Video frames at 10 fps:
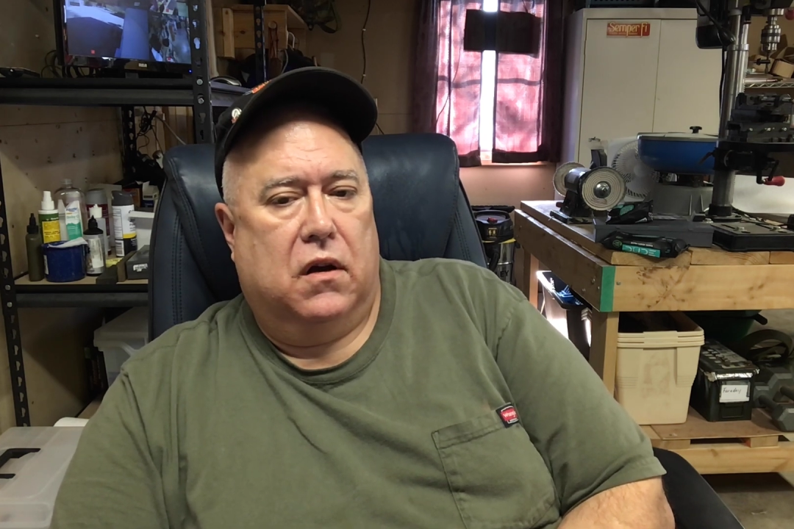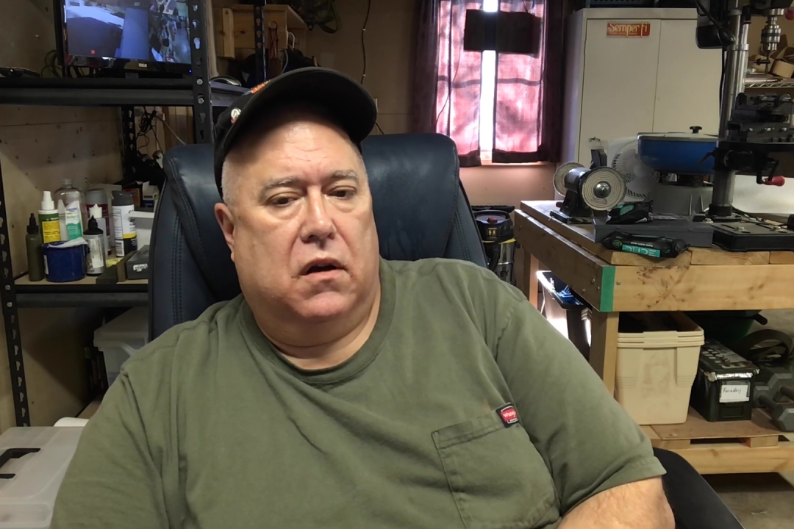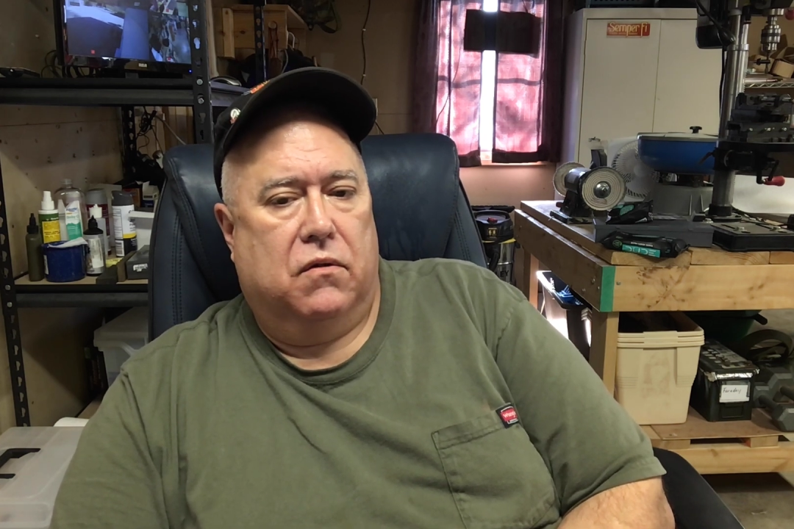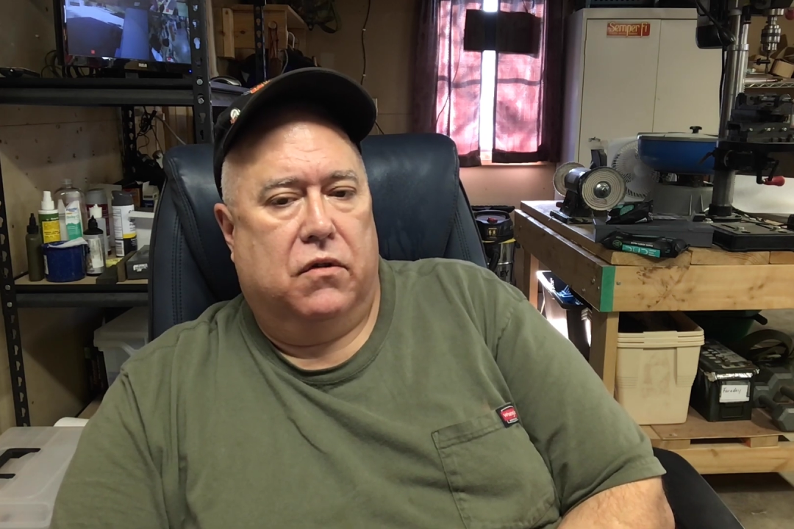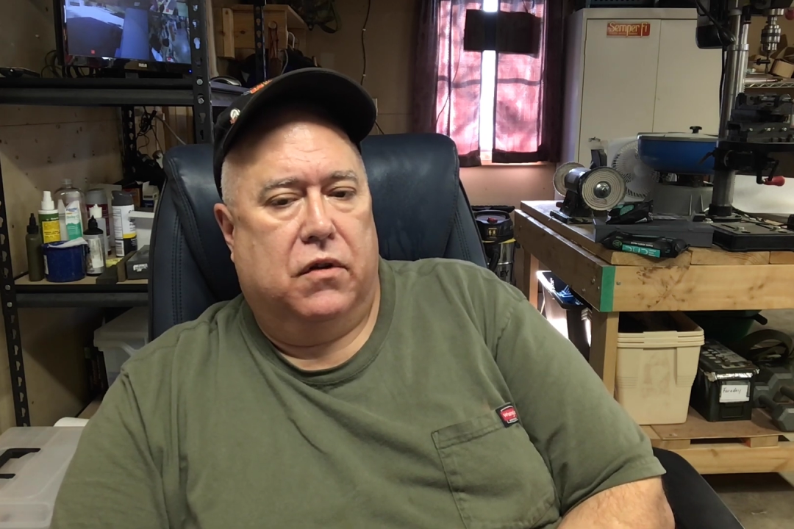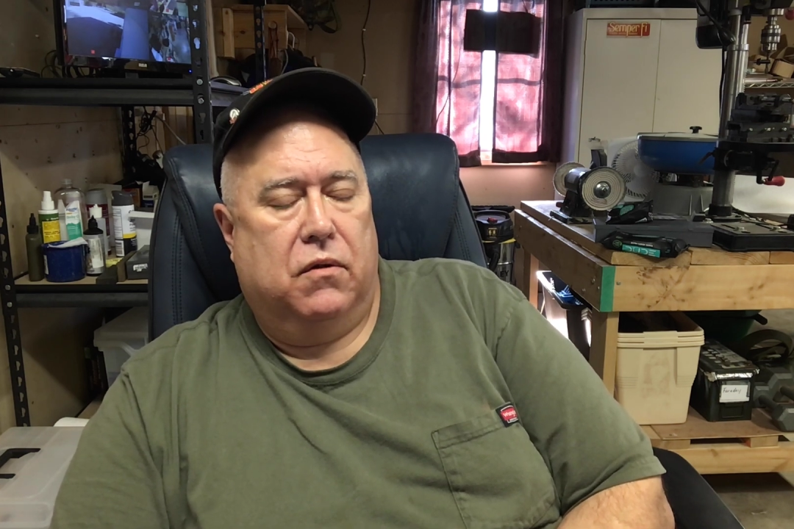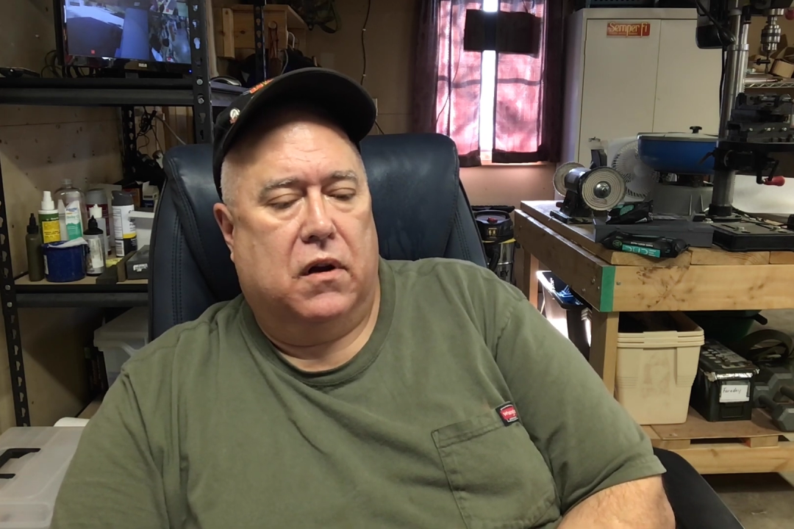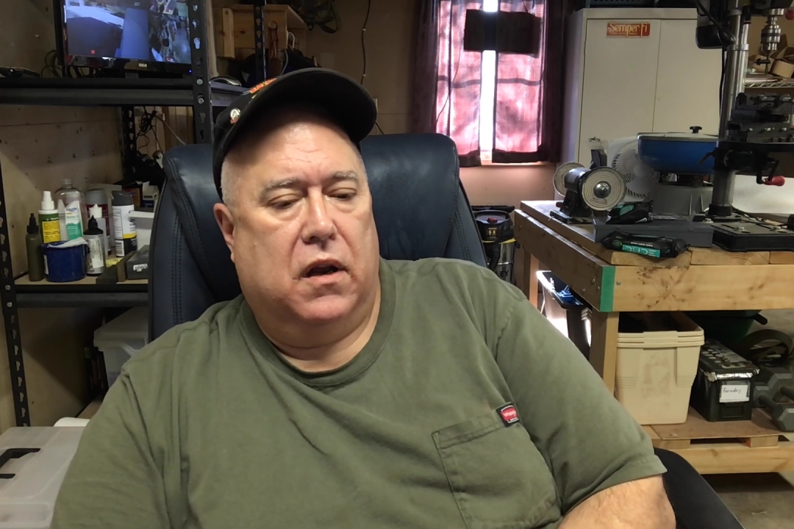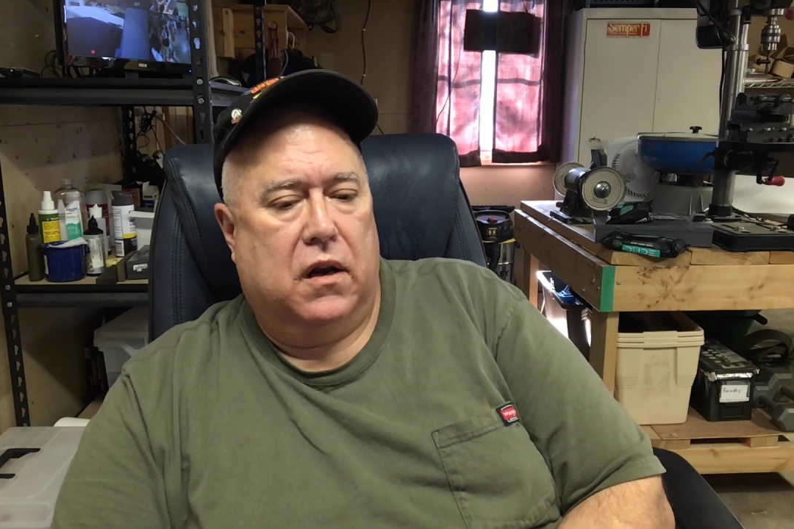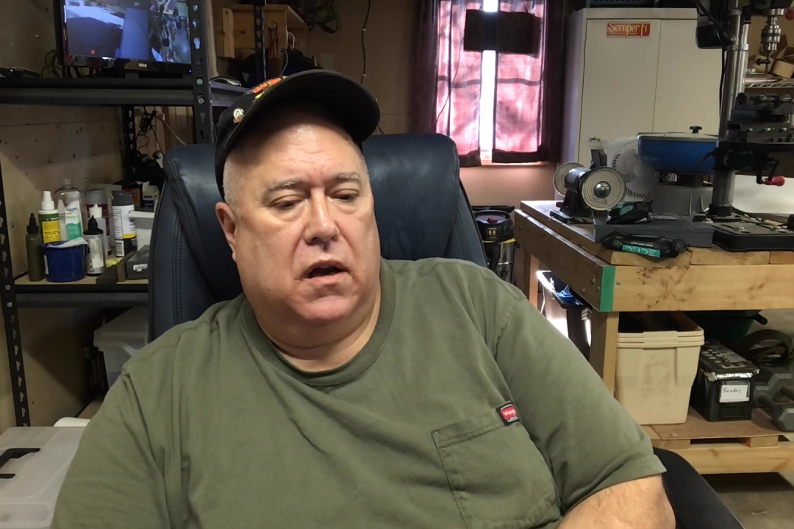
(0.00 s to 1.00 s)
We'll see what
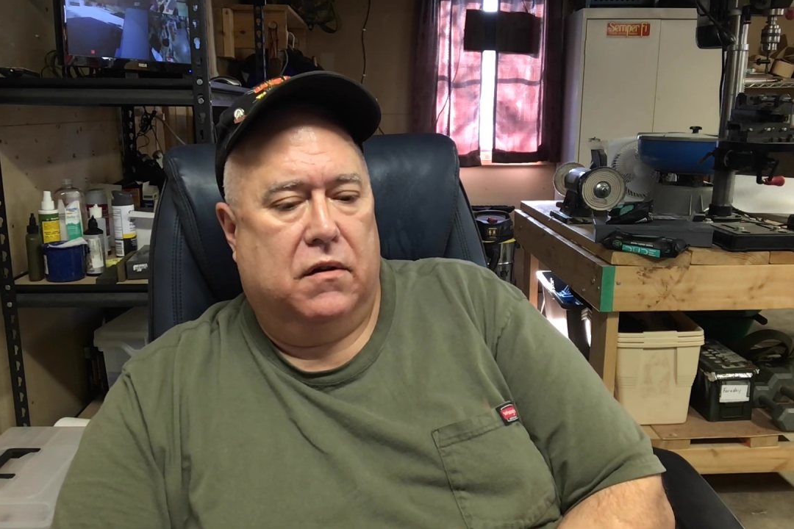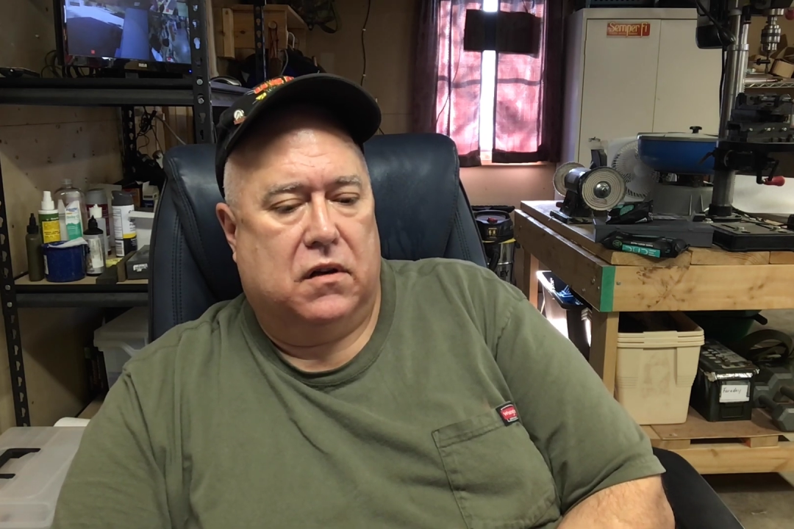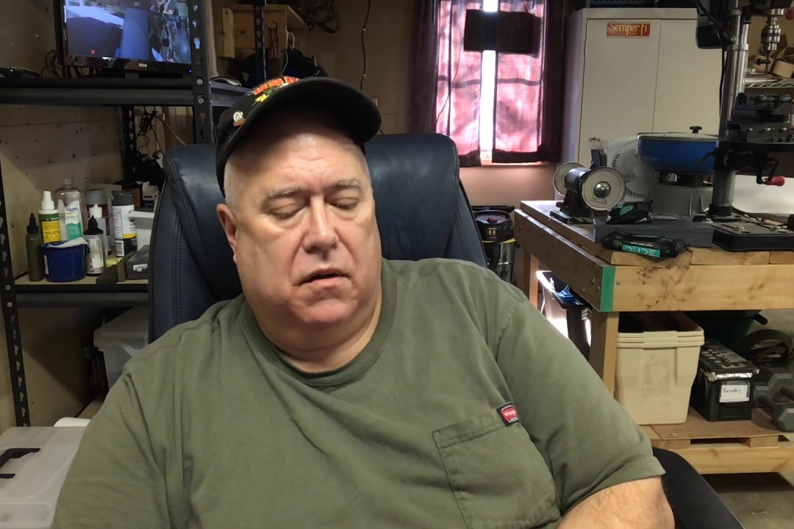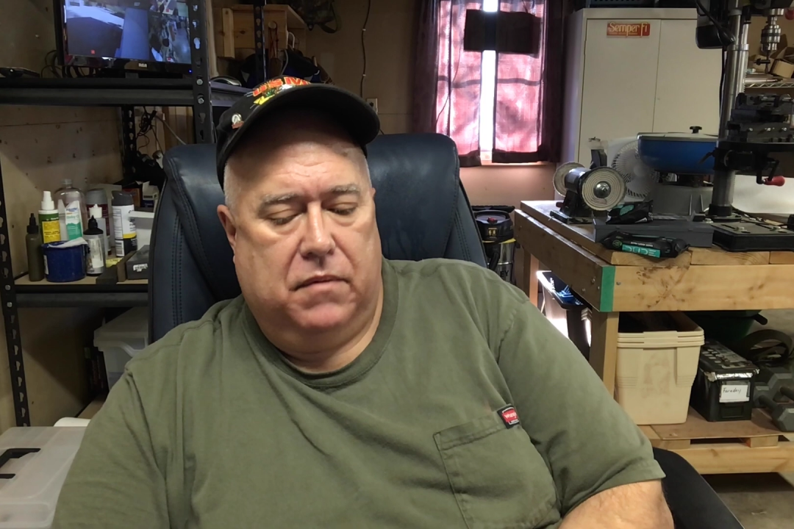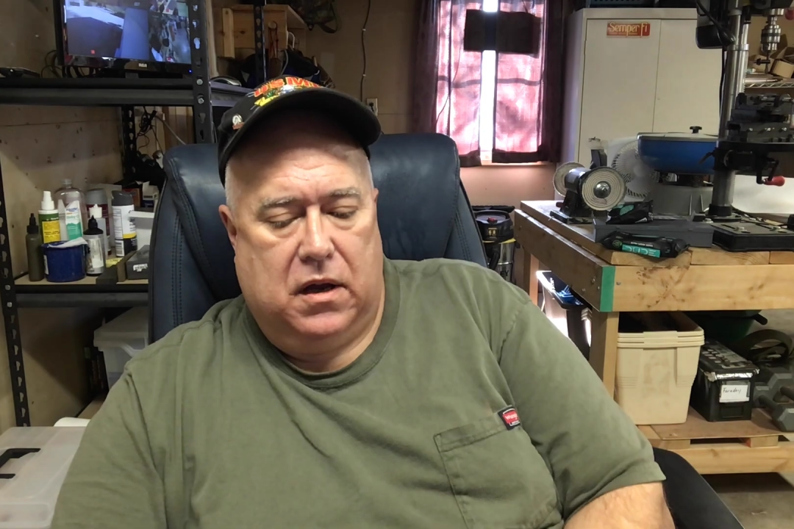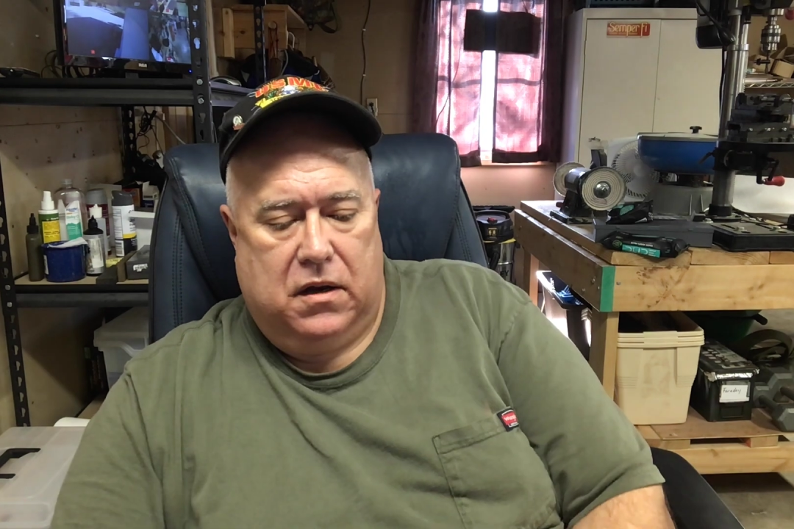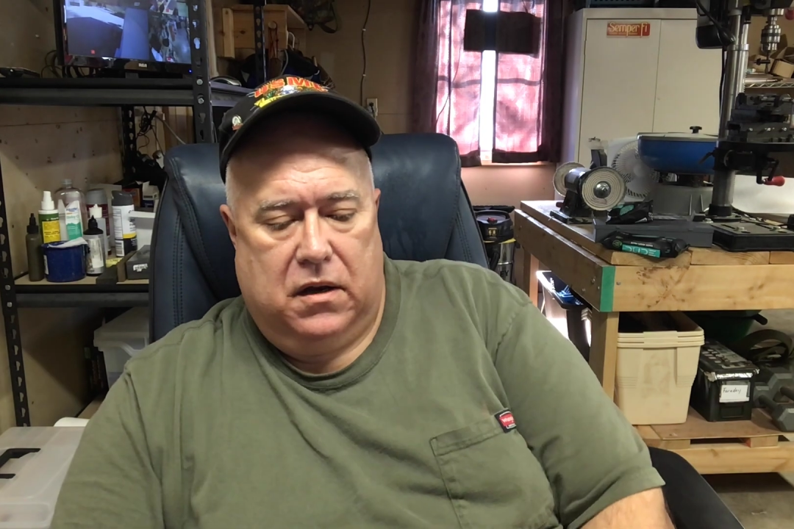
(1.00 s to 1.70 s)
kind of guns come out